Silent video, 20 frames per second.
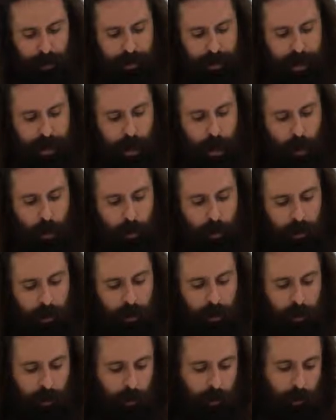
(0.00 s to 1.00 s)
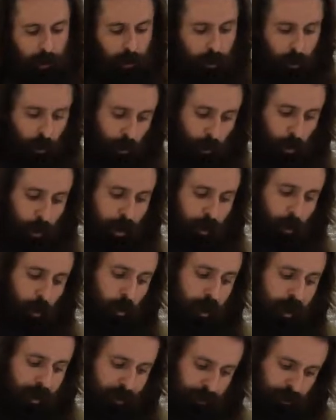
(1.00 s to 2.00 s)
Now, what
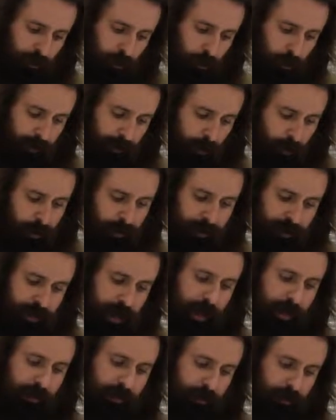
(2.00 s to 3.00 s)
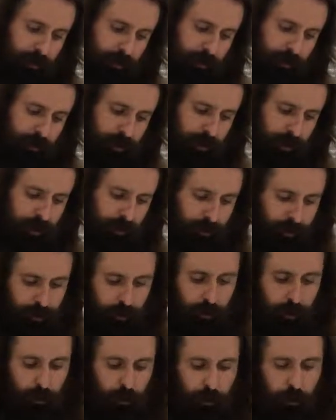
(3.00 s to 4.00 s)
we do with our silencers
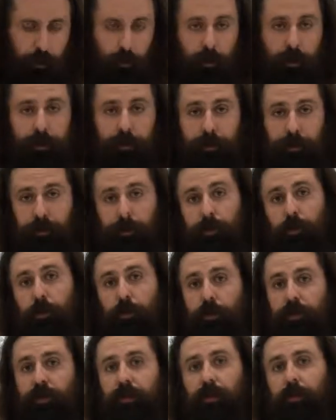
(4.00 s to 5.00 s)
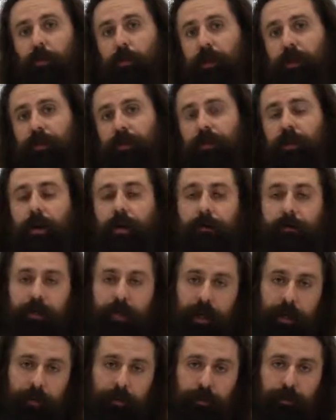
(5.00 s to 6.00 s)
to reduce the risk of
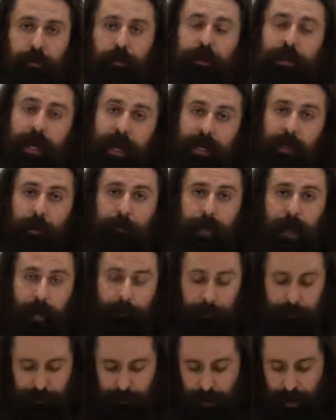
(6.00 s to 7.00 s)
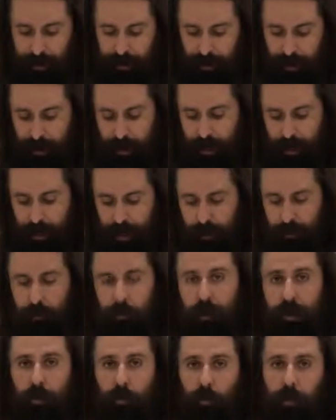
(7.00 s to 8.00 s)
the end user getting a baffle strike is
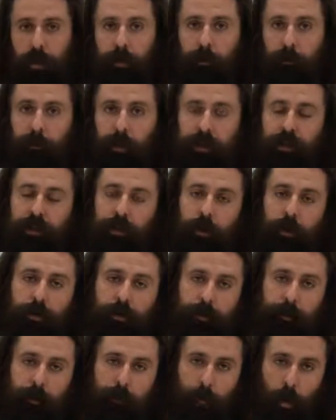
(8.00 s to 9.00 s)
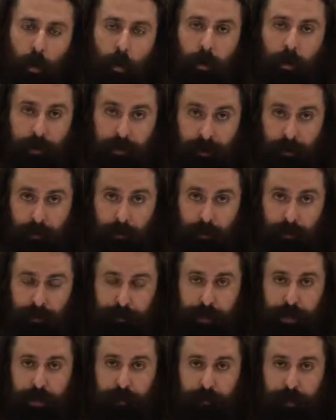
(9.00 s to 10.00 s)
we run much larger bores than most
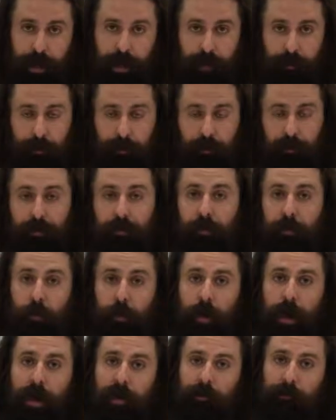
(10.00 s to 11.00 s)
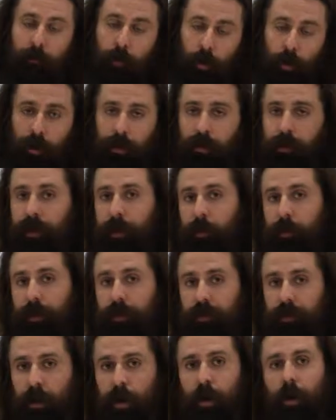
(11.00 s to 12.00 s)
manufacturers, so you have more
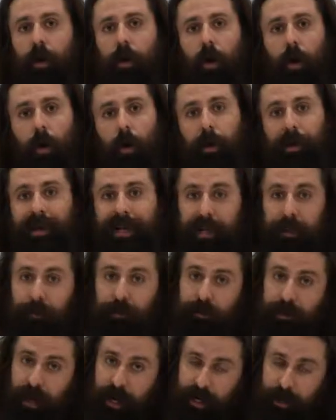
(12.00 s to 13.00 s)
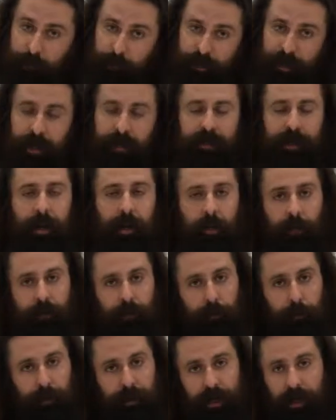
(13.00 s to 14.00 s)
clearance on either side of the projectile.
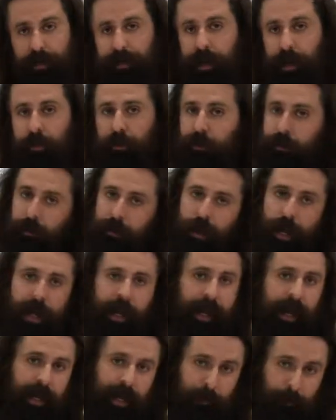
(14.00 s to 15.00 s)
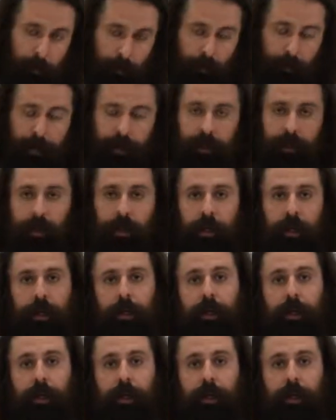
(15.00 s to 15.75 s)
The projectile should not at any point